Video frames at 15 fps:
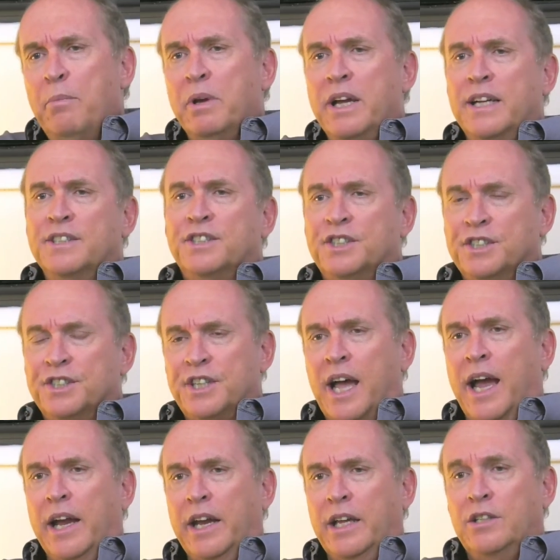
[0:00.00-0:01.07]
against
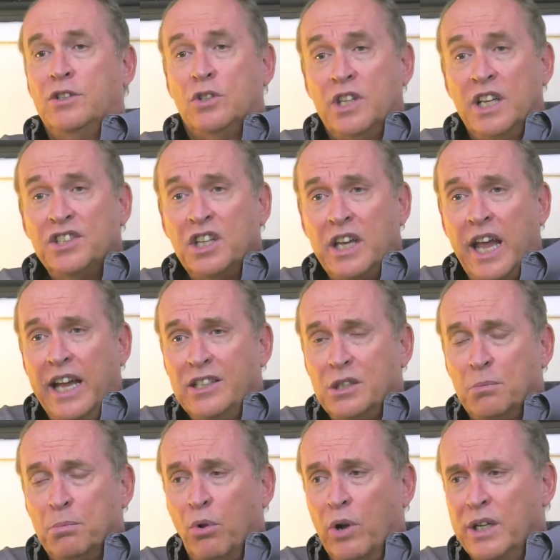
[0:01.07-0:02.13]
society. Disengaged
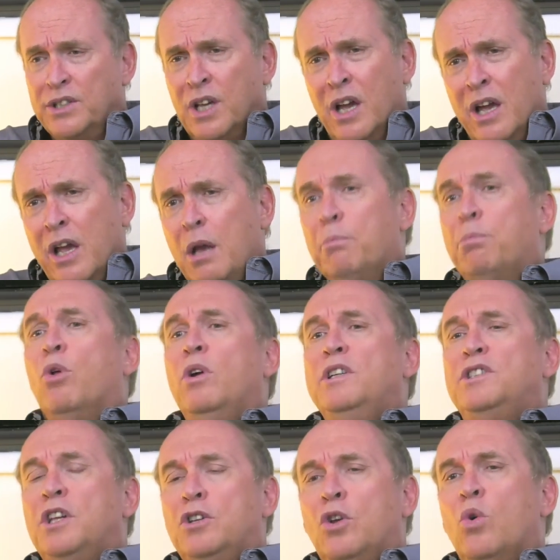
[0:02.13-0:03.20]
employees
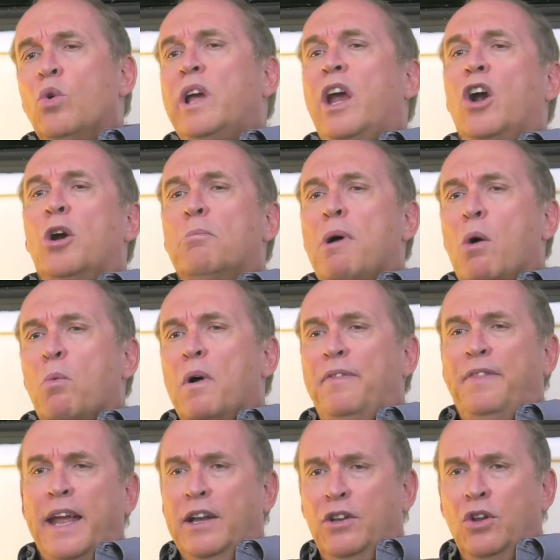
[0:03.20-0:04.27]
that don't care about what
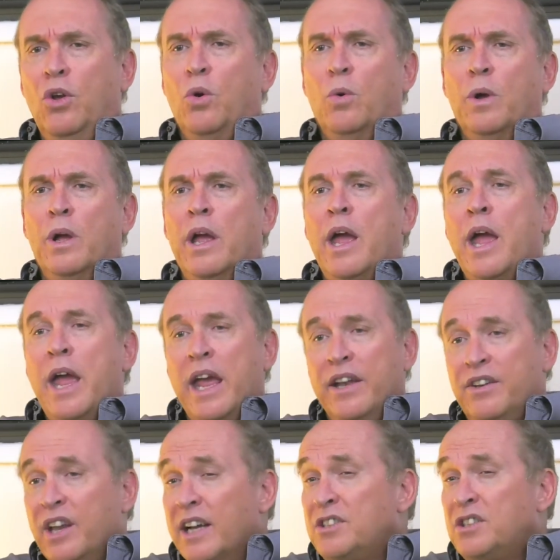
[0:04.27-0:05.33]
they do. It
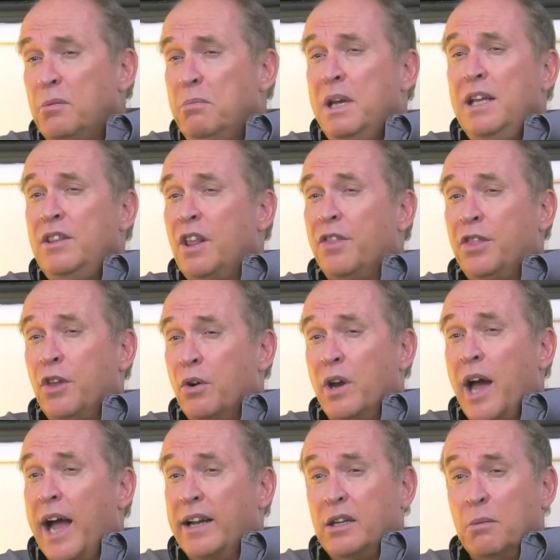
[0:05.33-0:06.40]
doesn't mean that they're
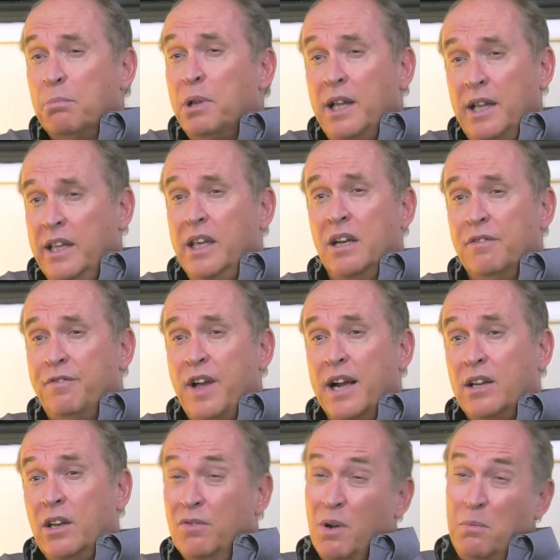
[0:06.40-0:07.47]
not completely
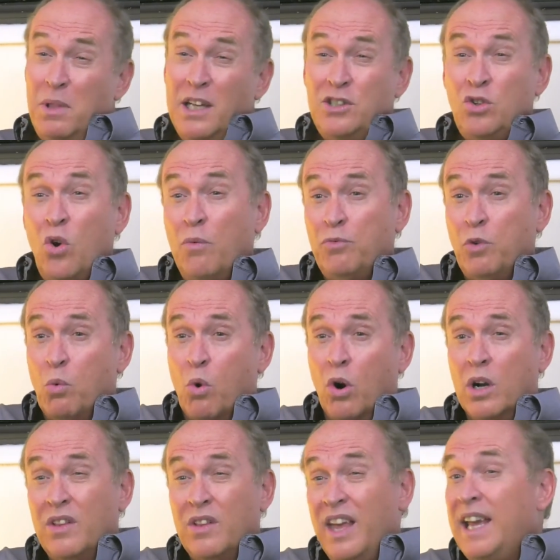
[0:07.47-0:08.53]
ineffective. I mean, they show up to
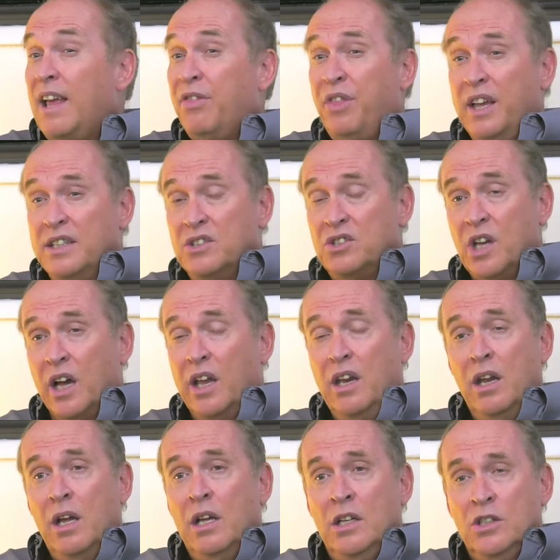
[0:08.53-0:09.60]
work and they get things done,
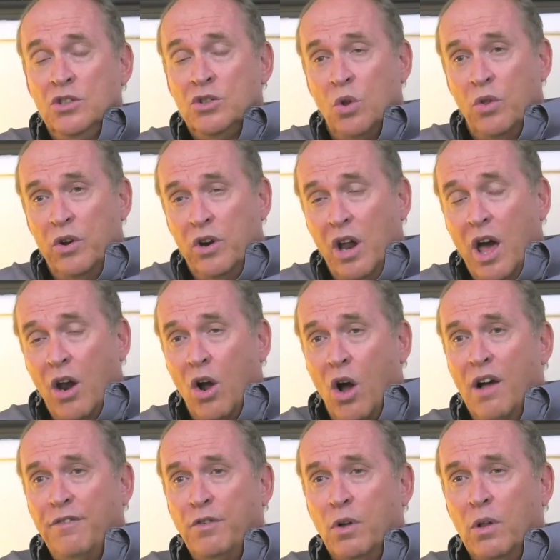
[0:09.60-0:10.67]
so they're not
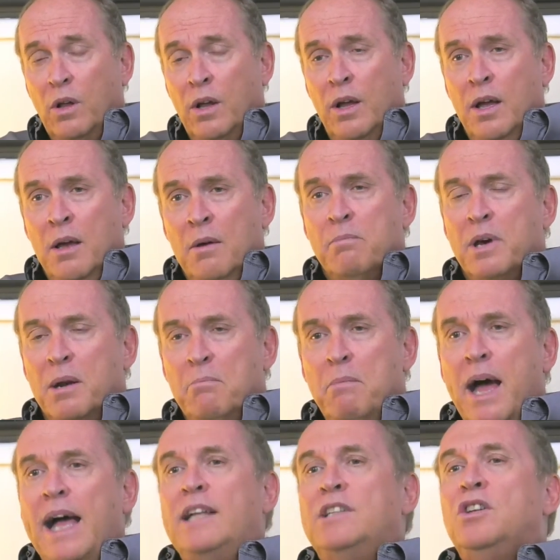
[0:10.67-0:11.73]
awful. But
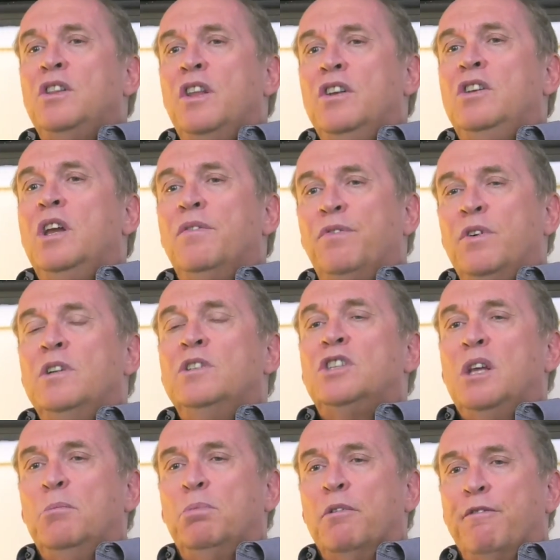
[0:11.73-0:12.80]
imagine the difference
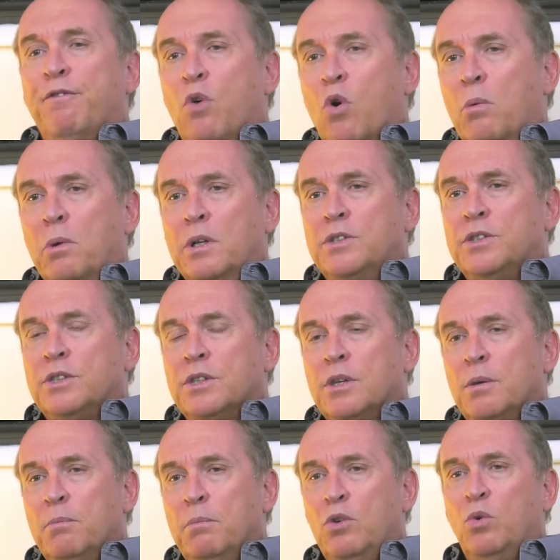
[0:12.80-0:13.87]
in performance
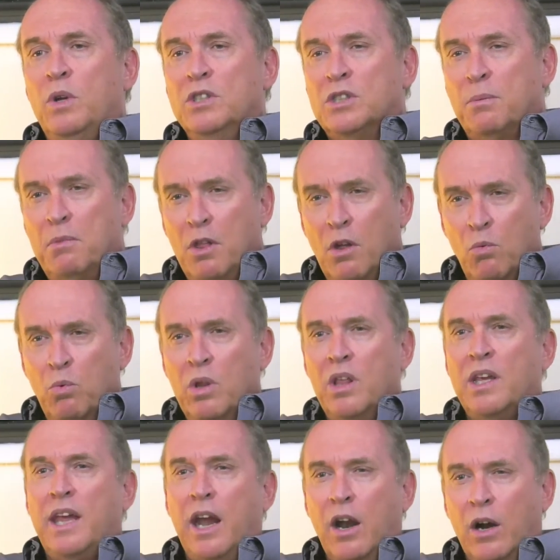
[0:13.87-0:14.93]
between somebody that really
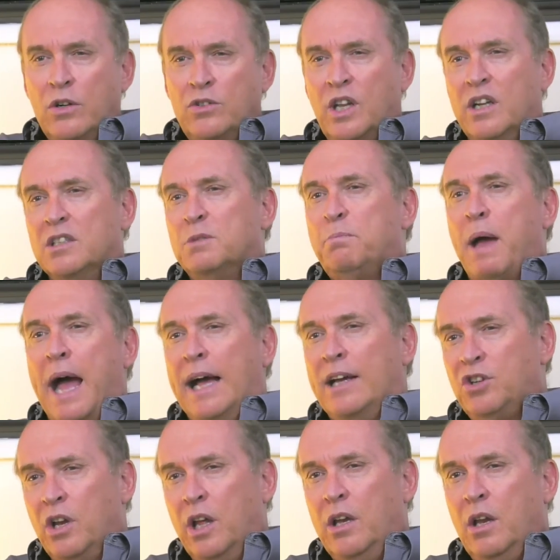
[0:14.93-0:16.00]
cares and that's
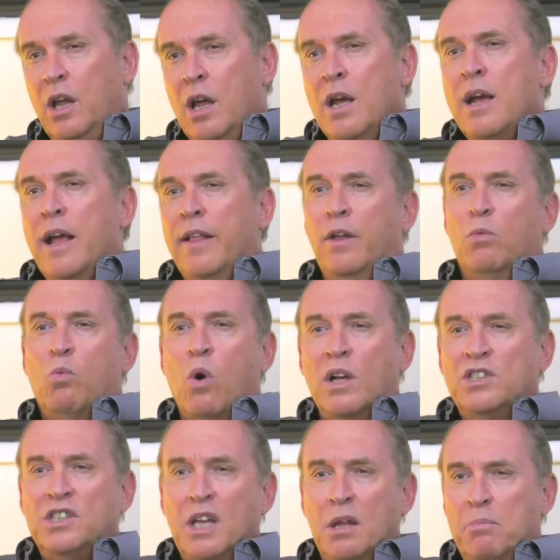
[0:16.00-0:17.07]
passionate, and that wants
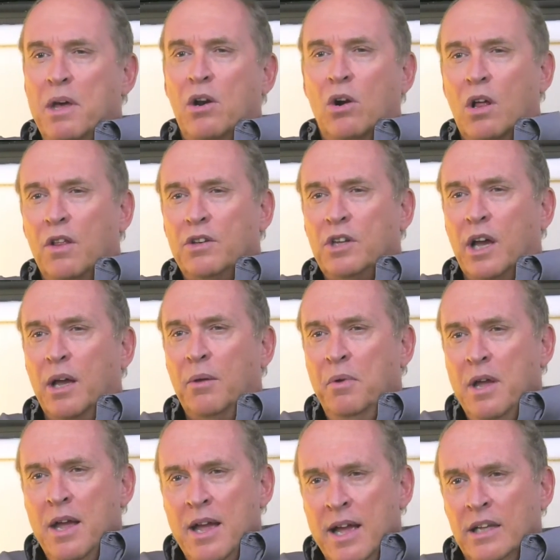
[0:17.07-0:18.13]
to get better all the time,
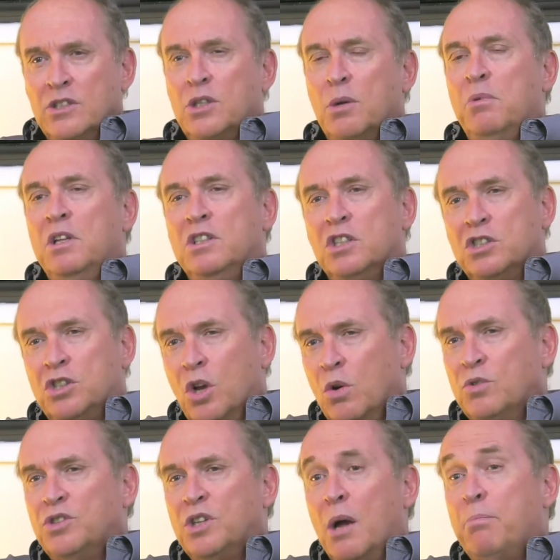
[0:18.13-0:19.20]
and somebody that just
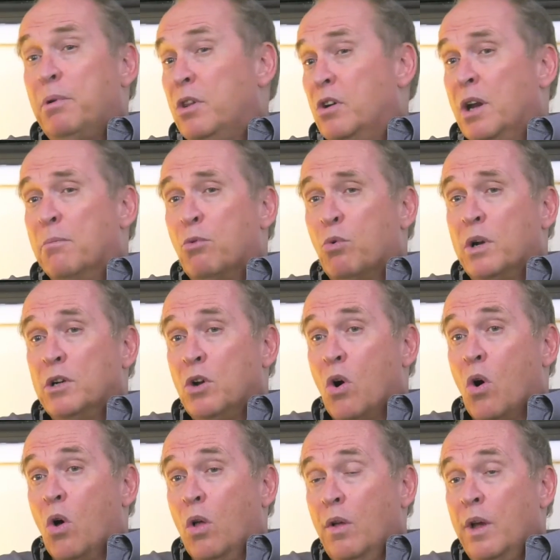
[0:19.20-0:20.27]
shows up and their number one
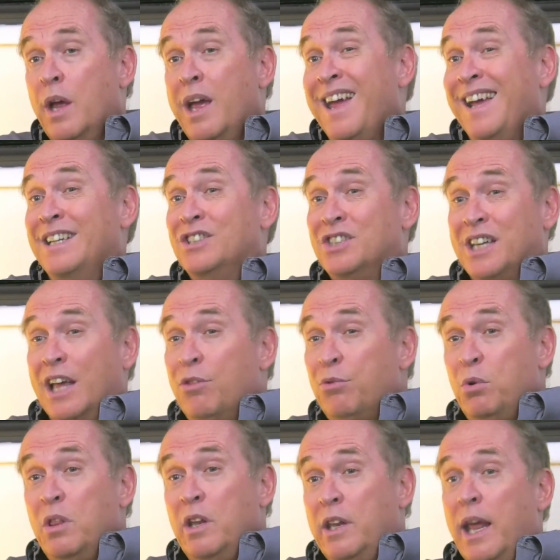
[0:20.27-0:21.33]
goal is to get through
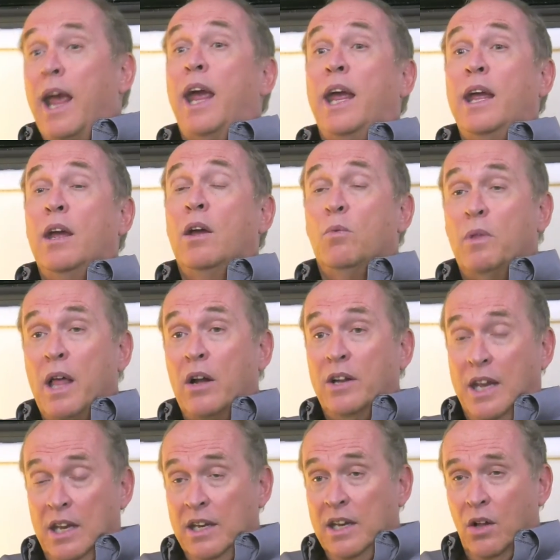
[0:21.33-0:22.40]
the day without
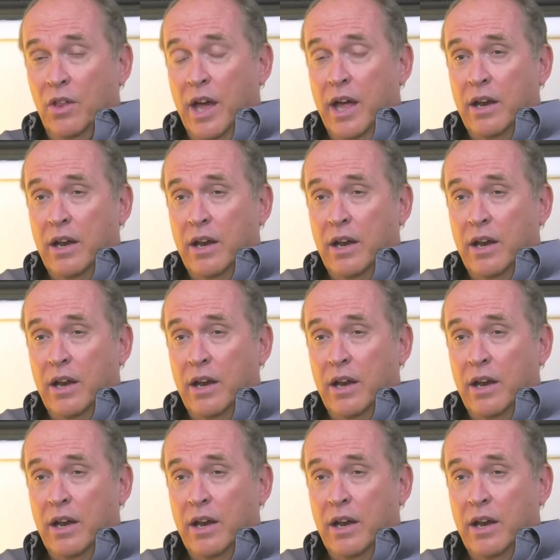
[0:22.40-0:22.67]
getting yelled at.